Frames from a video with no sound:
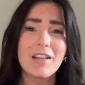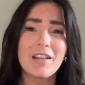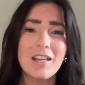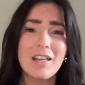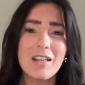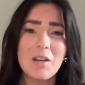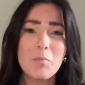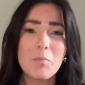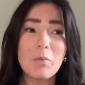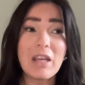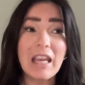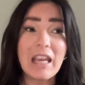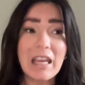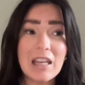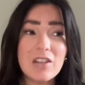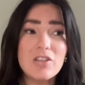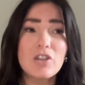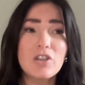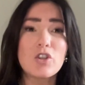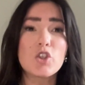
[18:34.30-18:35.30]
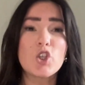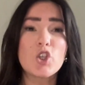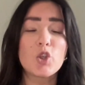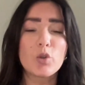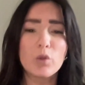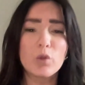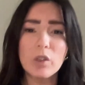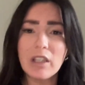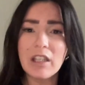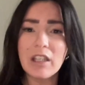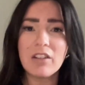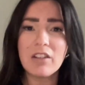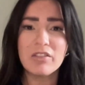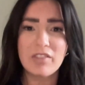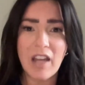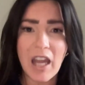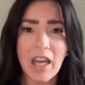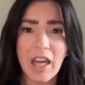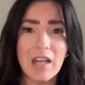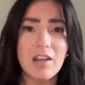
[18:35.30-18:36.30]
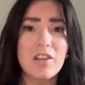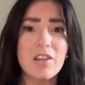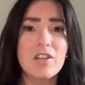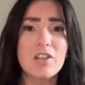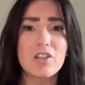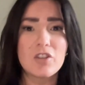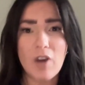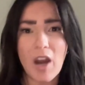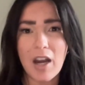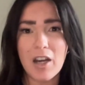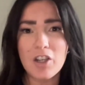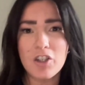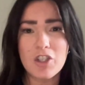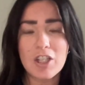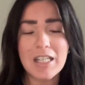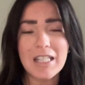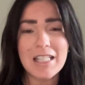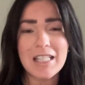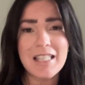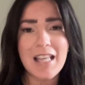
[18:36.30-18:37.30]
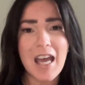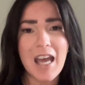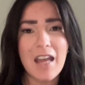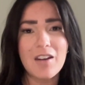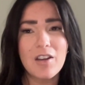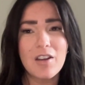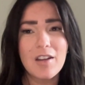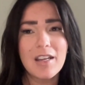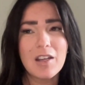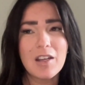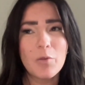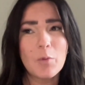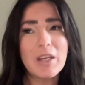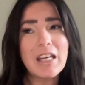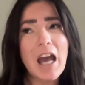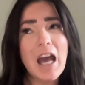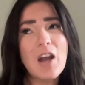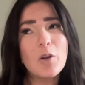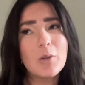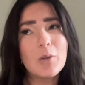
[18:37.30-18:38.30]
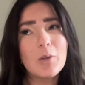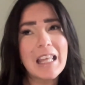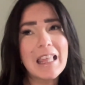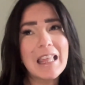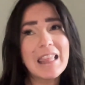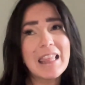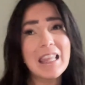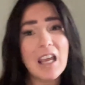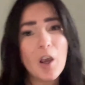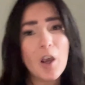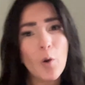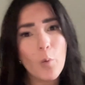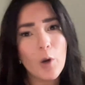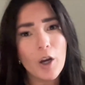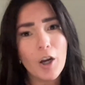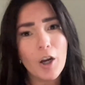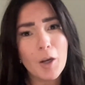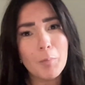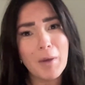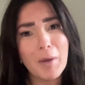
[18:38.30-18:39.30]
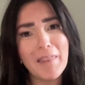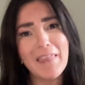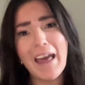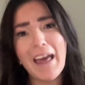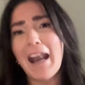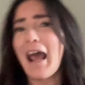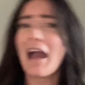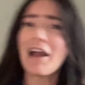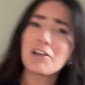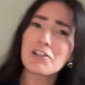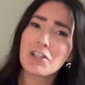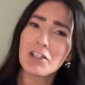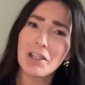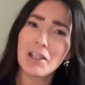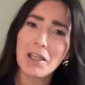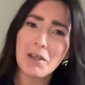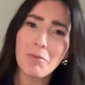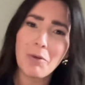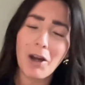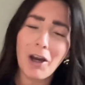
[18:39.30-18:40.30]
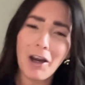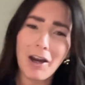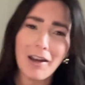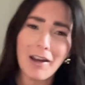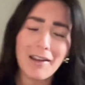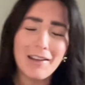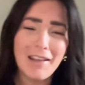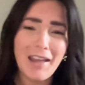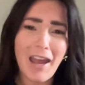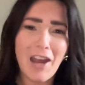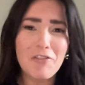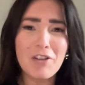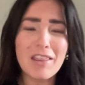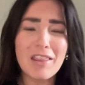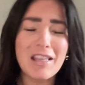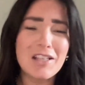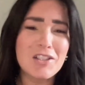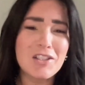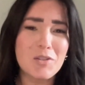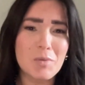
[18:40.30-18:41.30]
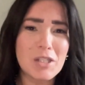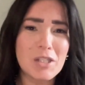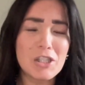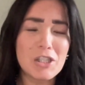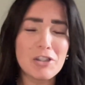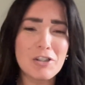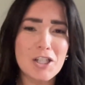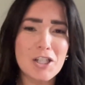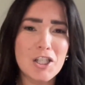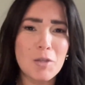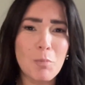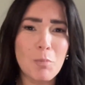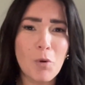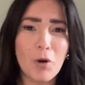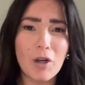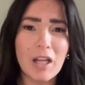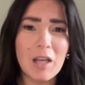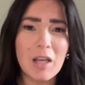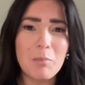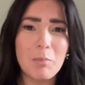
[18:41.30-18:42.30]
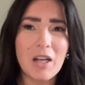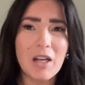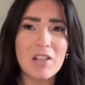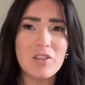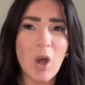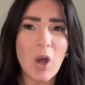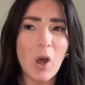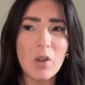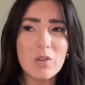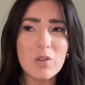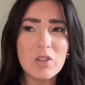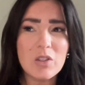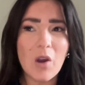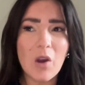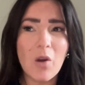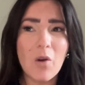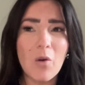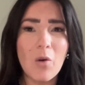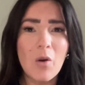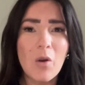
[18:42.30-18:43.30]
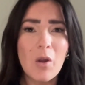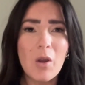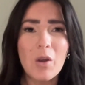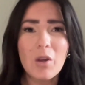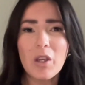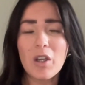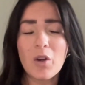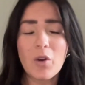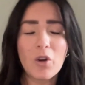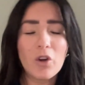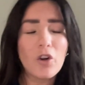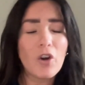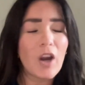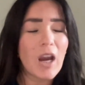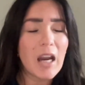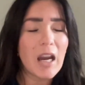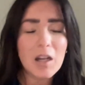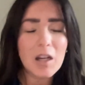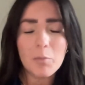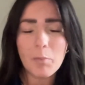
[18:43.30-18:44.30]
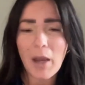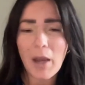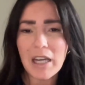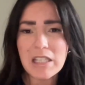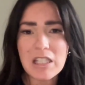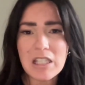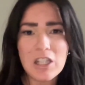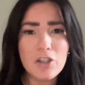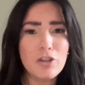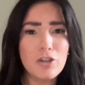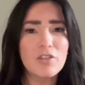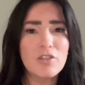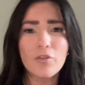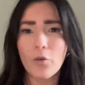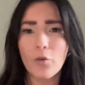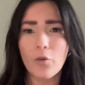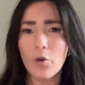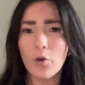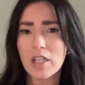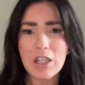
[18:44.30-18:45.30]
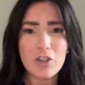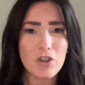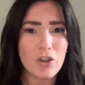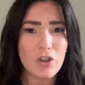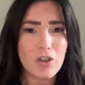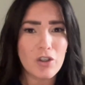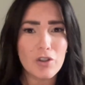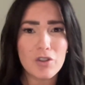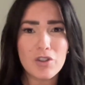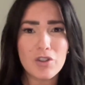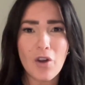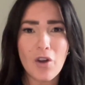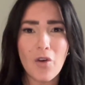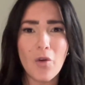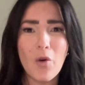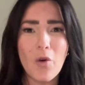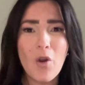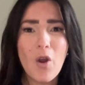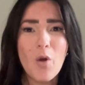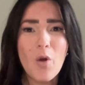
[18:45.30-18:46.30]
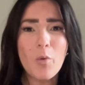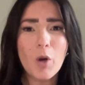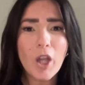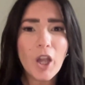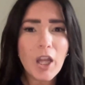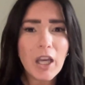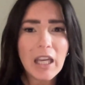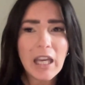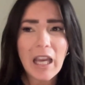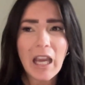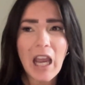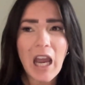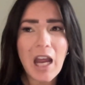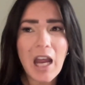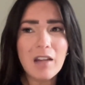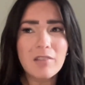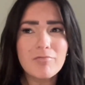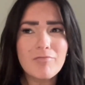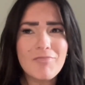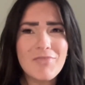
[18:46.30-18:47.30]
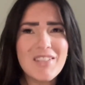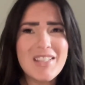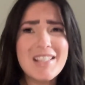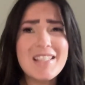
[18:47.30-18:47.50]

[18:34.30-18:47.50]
to begin to truly find the strategies that we not only think work, but that actually work. Everything's research supported, but it's also, created by teachers for teachers. So we're looking at